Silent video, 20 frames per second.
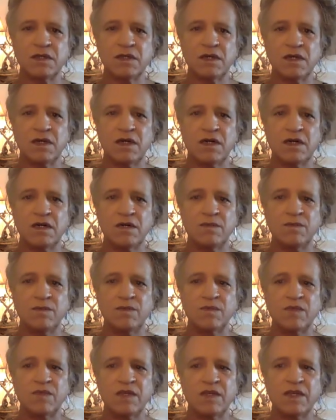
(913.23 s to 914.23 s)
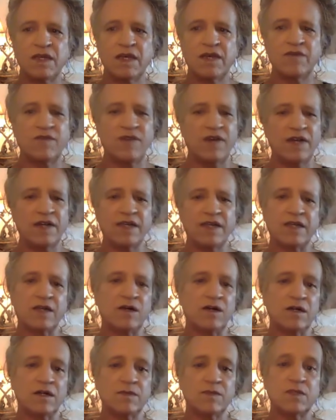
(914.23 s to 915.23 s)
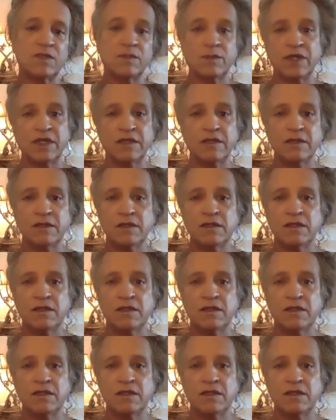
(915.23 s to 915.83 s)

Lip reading: And finally, it caught up to me.